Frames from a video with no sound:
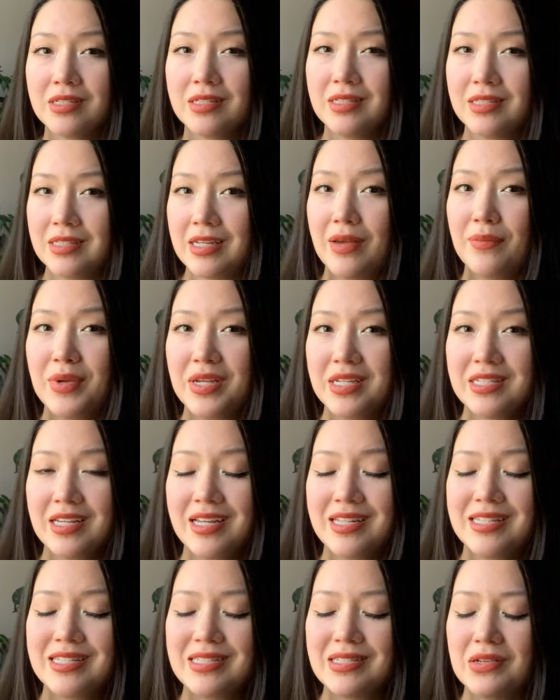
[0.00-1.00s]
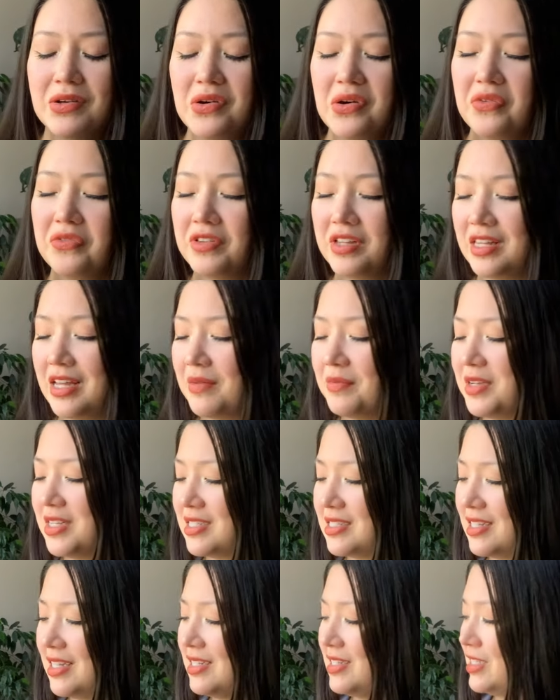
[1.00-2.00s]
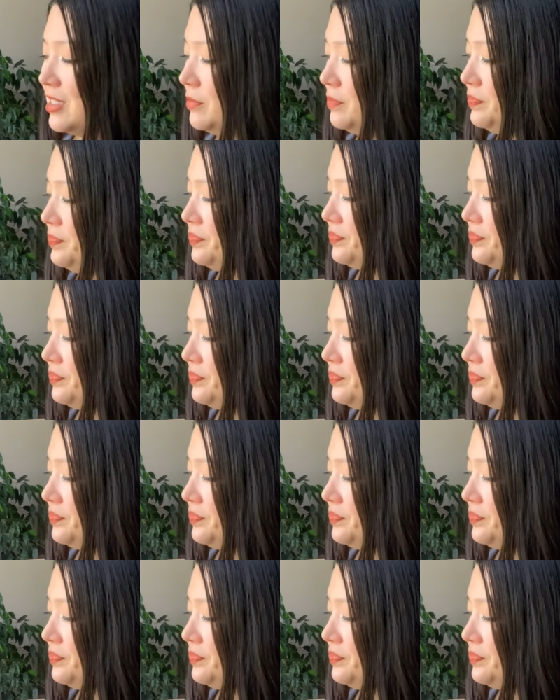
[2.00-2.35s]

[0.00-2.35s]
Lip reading: Does that make sense? Hopefully that makes sense.